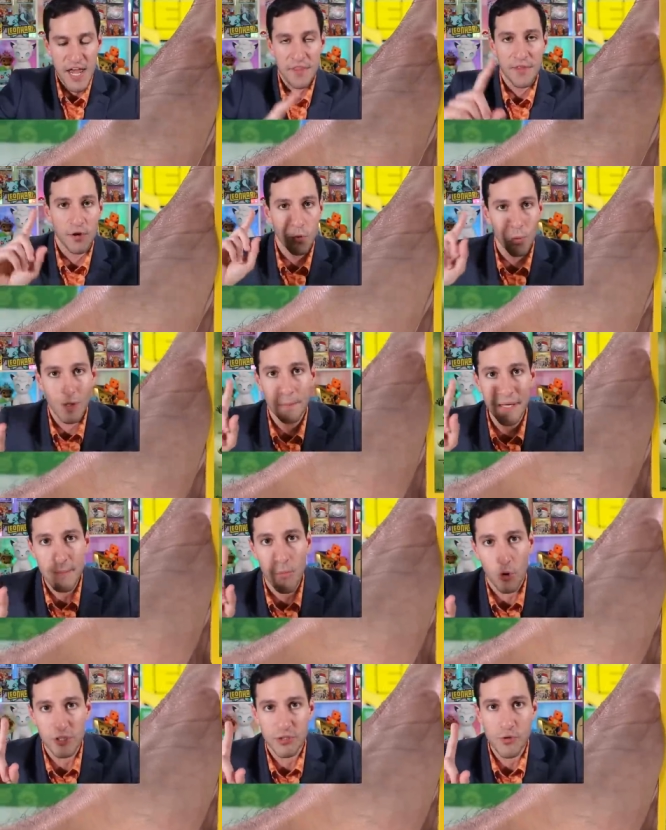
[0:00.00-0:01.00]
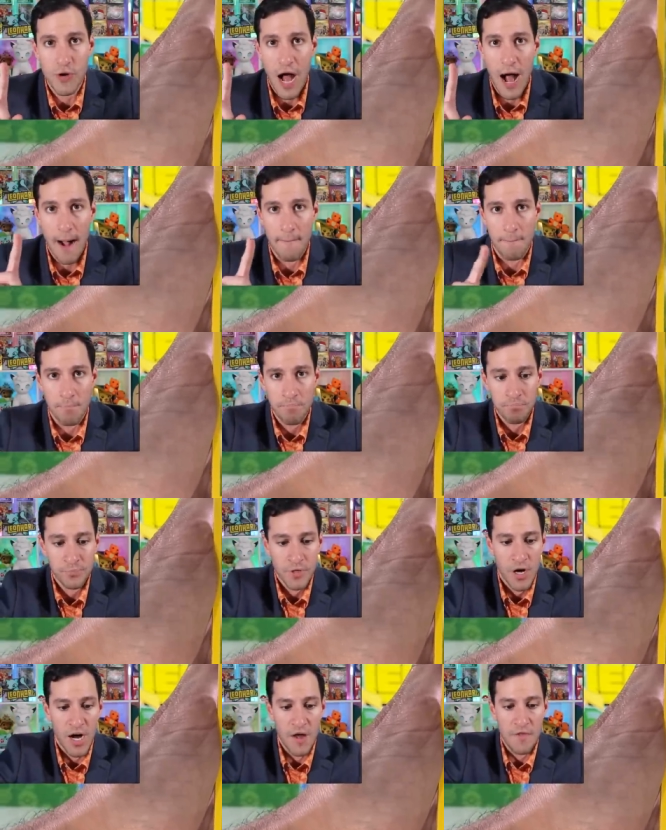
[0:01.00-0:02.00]
and there will be more to come
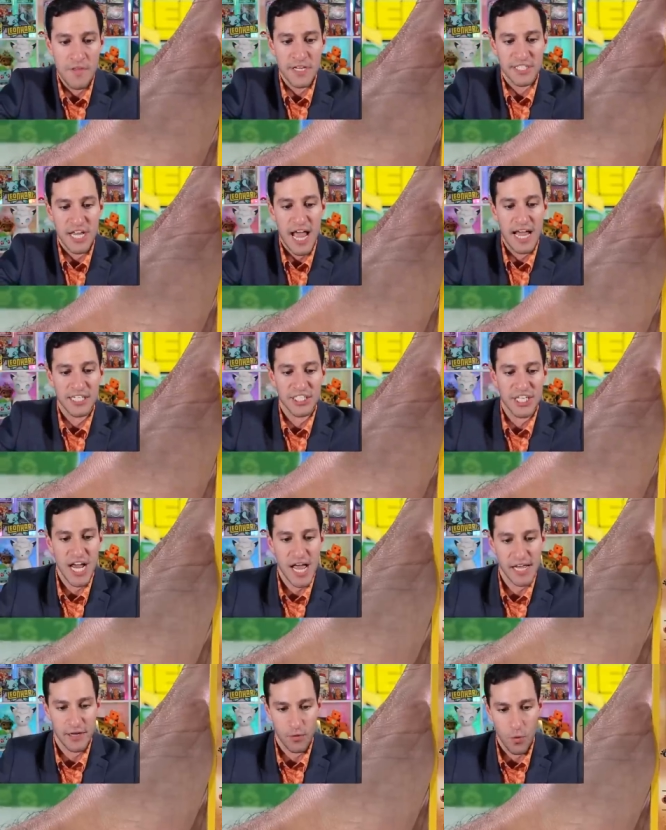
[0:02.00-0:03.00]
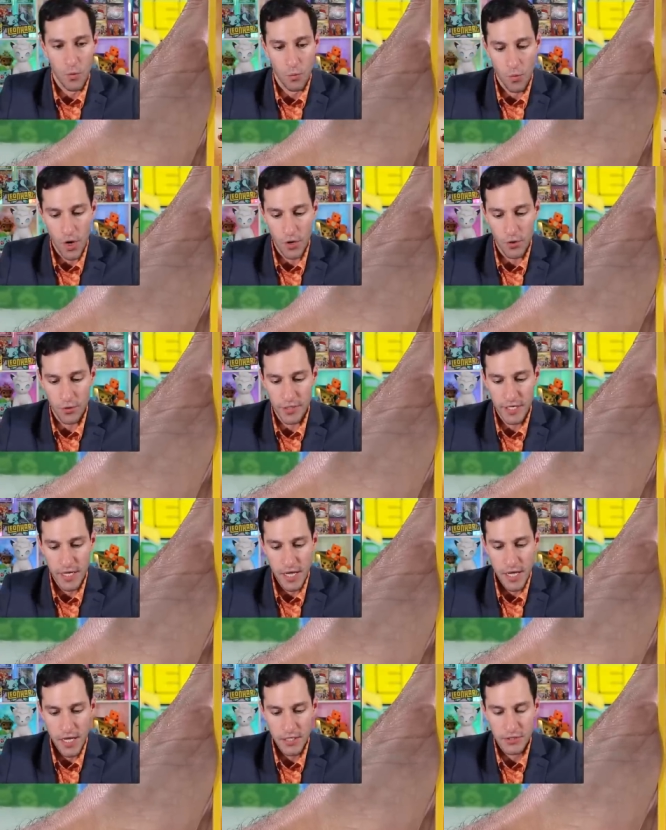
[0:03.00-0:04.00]
on this hashtag
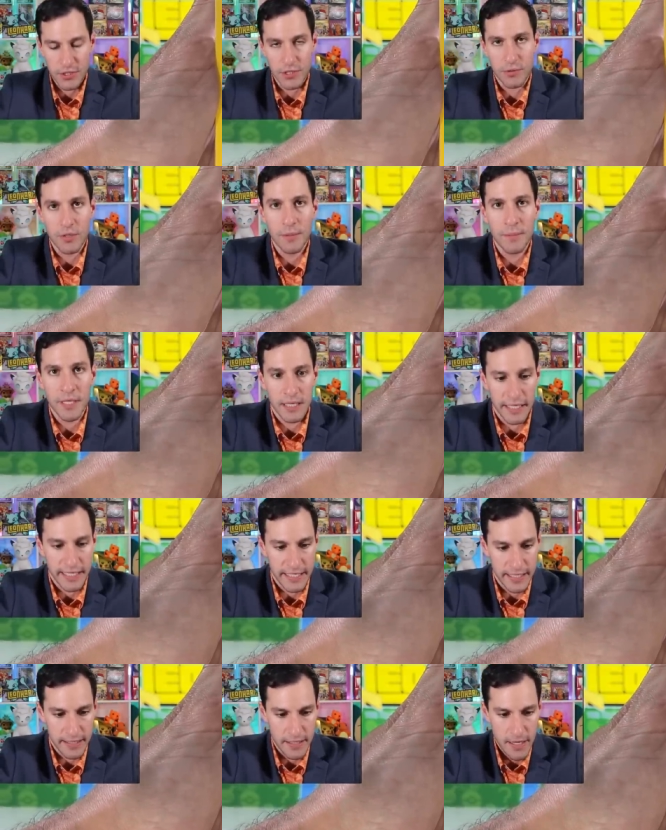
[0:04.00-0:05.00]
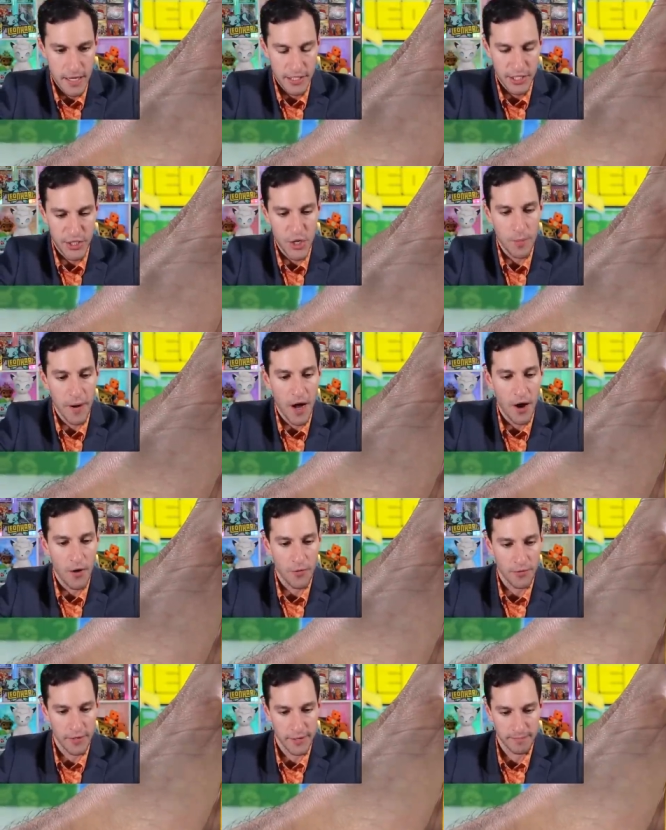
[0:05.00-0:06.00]
Road to a Million.
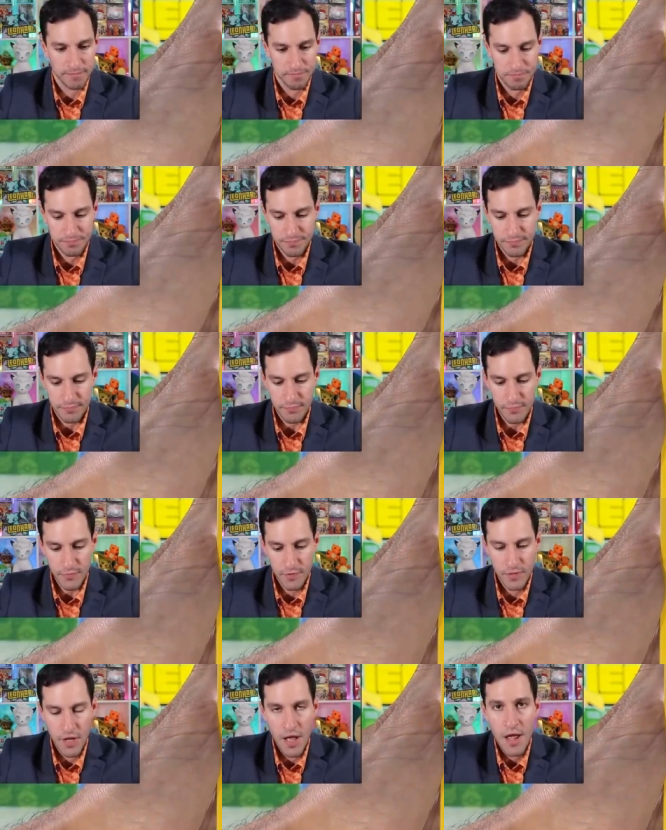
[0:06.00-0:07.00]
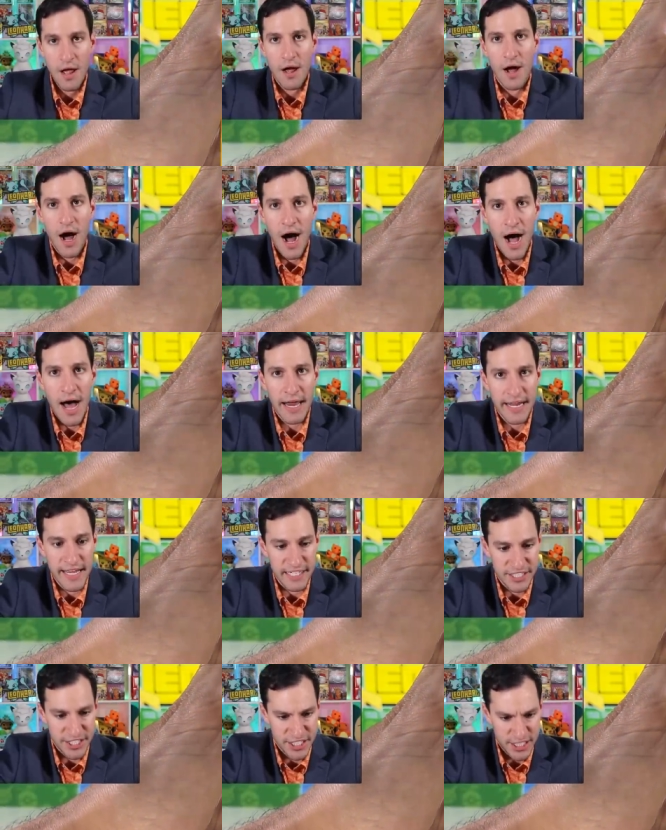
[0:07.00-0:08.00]
Cubone,
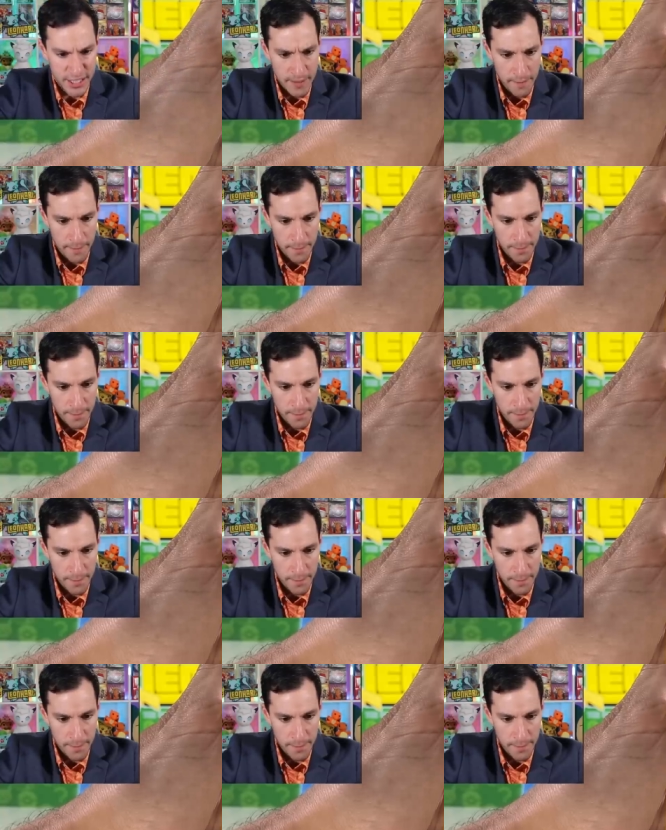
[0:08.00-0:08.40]
Oddish,